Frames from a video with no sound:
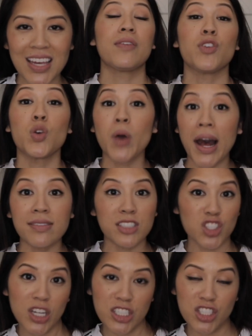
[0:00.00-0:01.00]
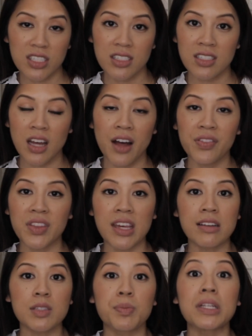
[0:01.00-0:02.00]
If you have suggestions on
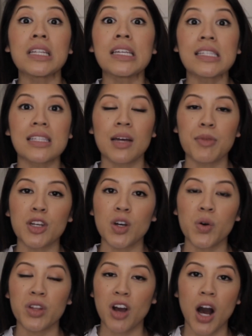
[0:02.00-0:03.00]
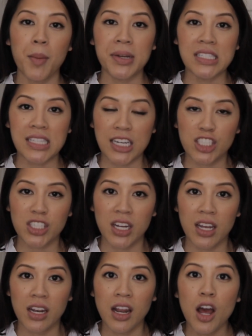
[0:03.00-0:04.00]
things, please let me know in the comment
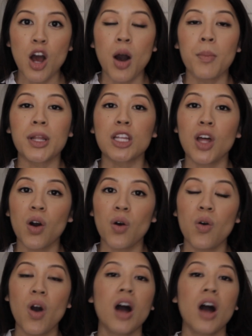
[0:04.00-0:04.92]
section below.